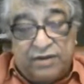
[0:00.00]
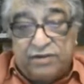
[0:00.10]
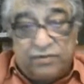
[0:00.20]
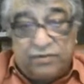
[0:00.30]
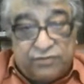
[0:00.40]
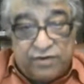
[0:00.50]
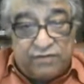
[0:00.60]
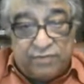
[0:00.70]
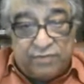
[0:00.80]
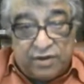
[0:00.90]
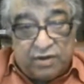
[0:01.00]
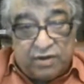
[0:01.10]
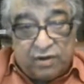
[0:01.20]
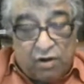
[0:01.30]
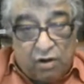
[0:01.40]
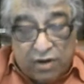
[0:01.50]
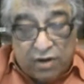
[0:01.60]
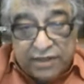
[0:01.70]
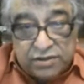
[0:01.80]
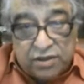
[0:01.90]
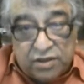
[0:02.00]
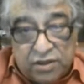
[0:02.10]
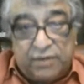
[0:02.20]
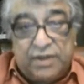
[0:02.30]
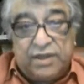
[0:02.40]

There three of them in Arkansas.